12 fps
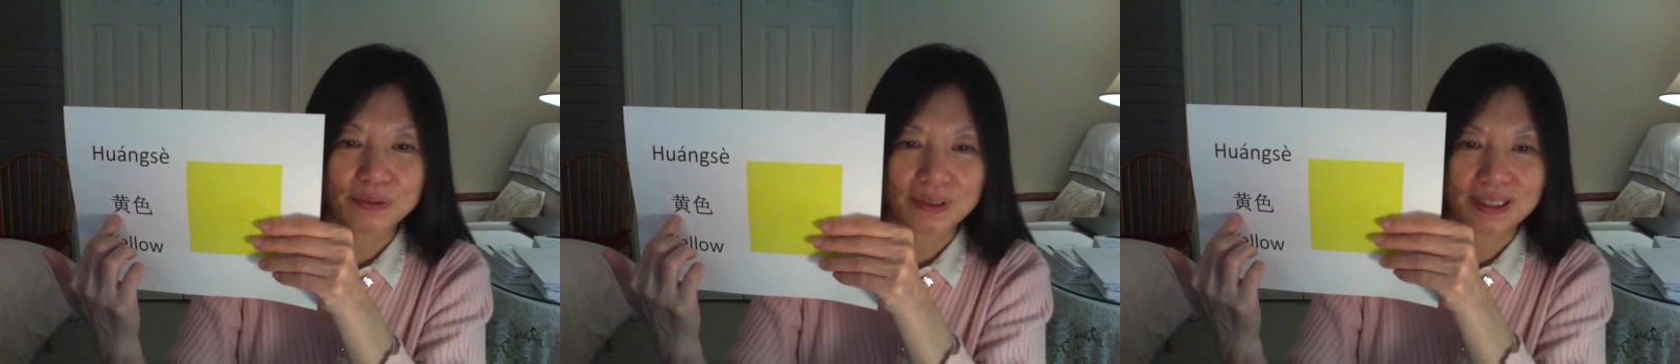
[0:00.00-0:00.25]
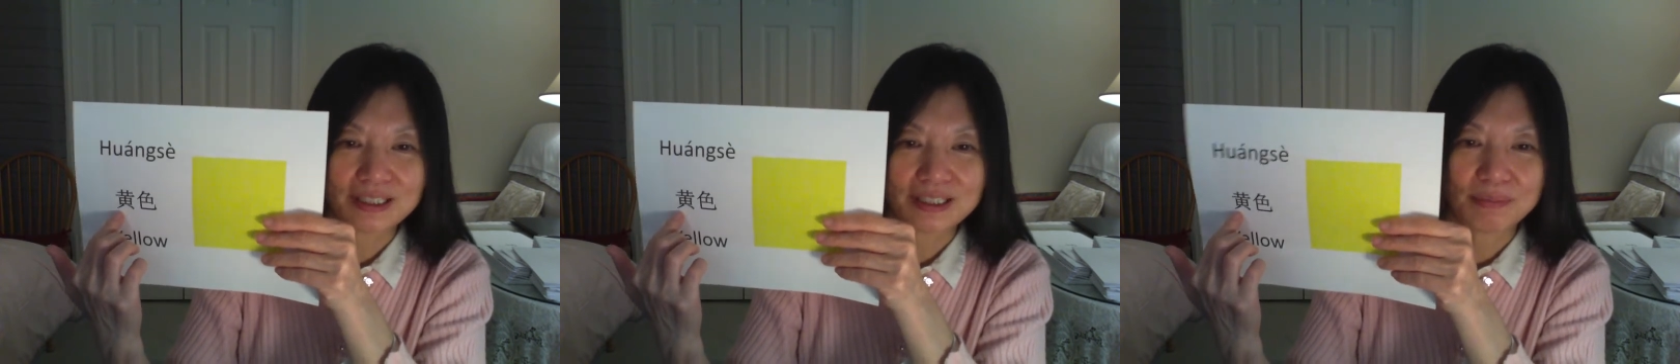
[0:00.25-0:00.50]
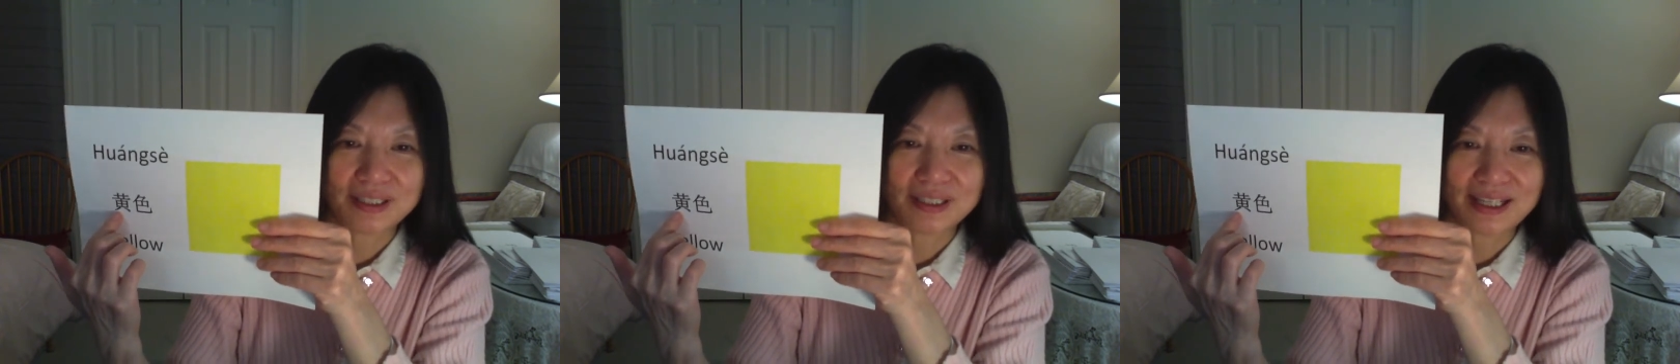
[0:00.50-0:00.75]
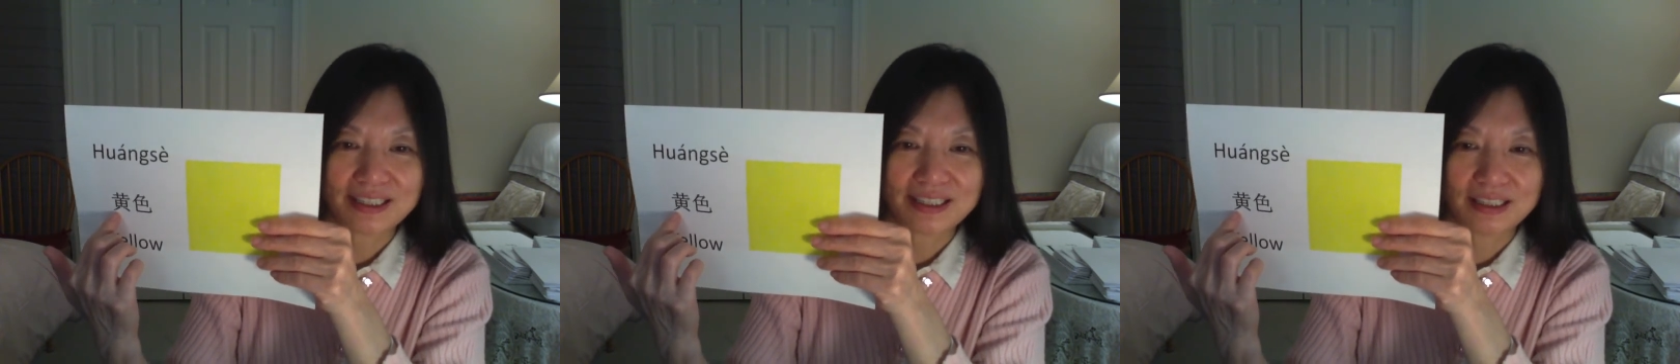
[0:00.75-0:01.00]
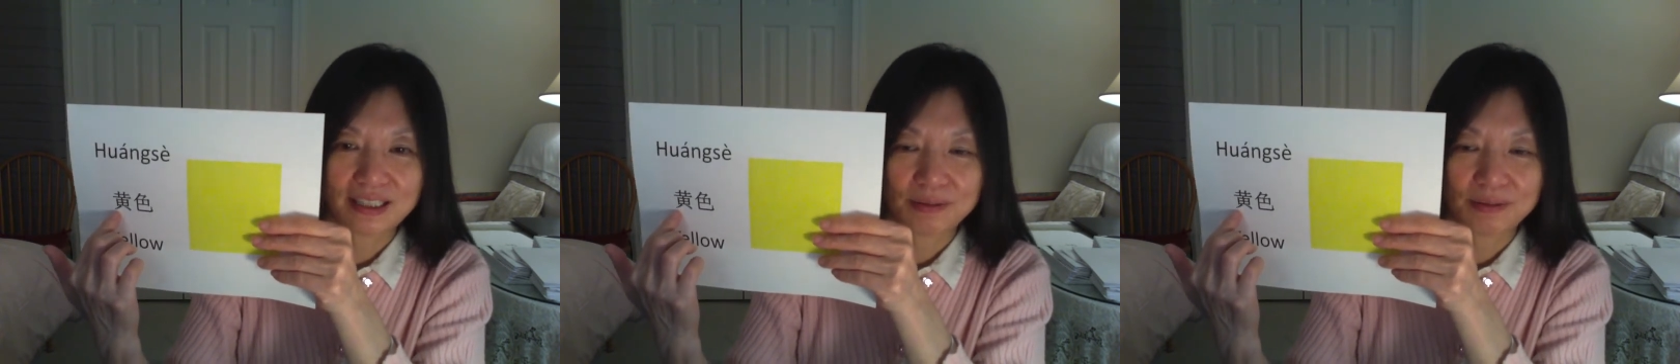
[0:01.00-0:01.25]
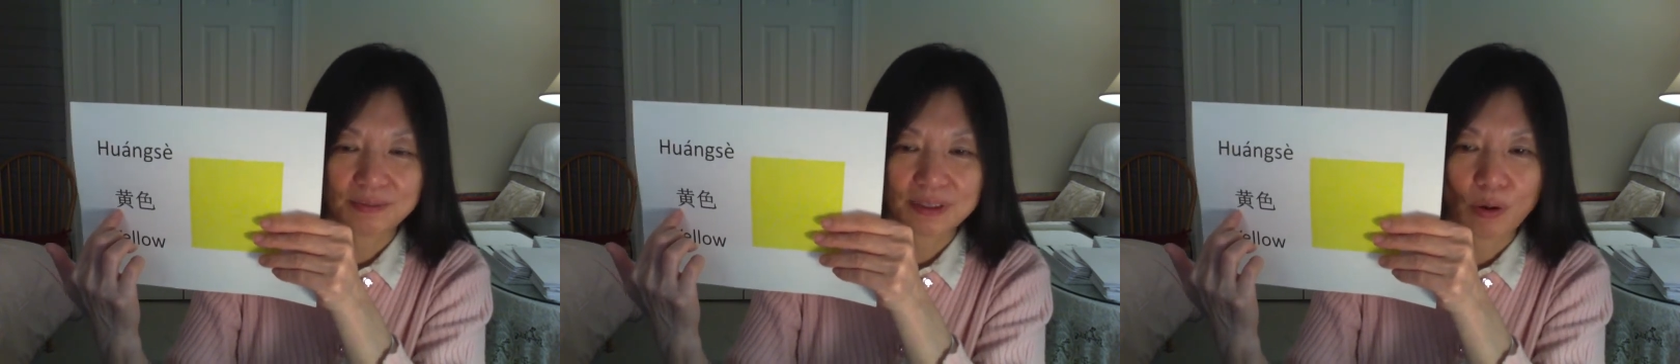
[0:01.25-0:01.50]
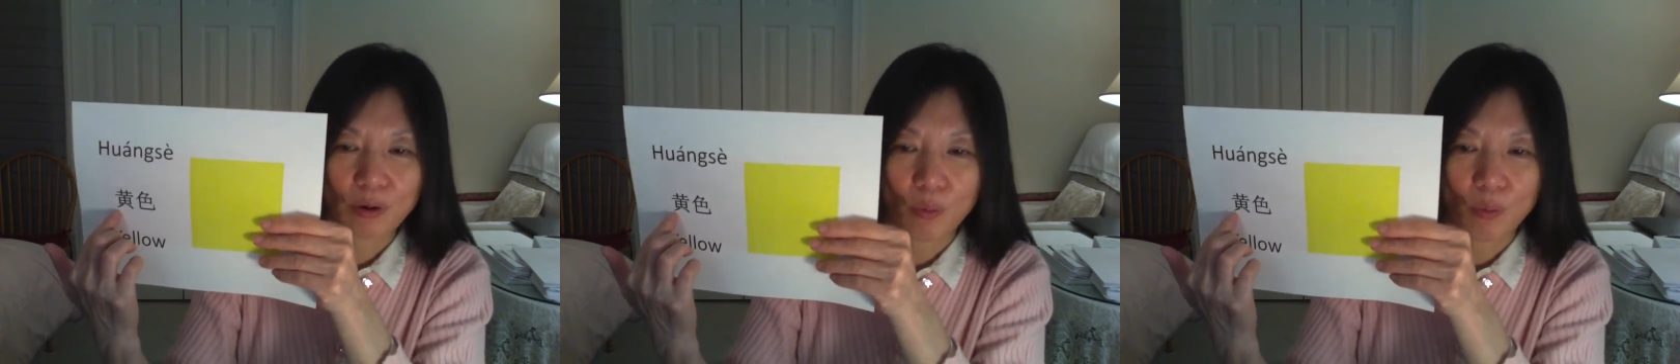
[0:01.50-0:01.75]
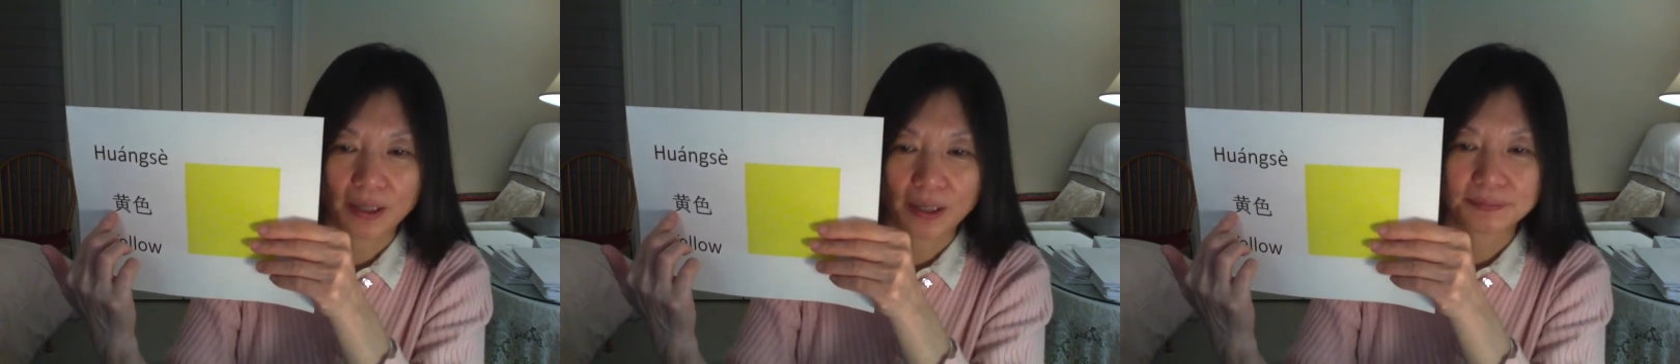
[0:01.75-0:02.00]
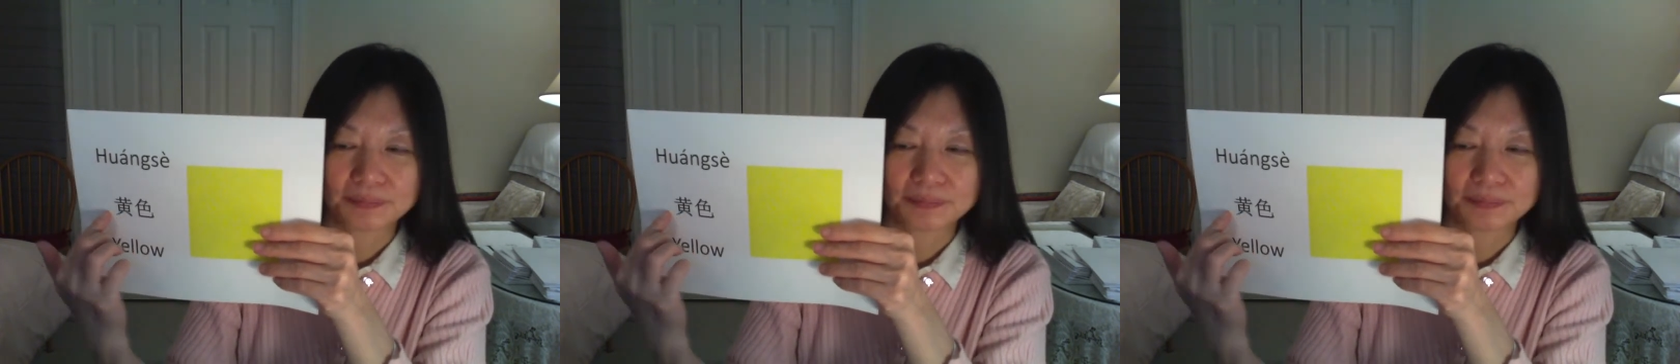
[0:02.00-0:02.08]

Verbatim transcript: Okay, somebody's last name is Huang.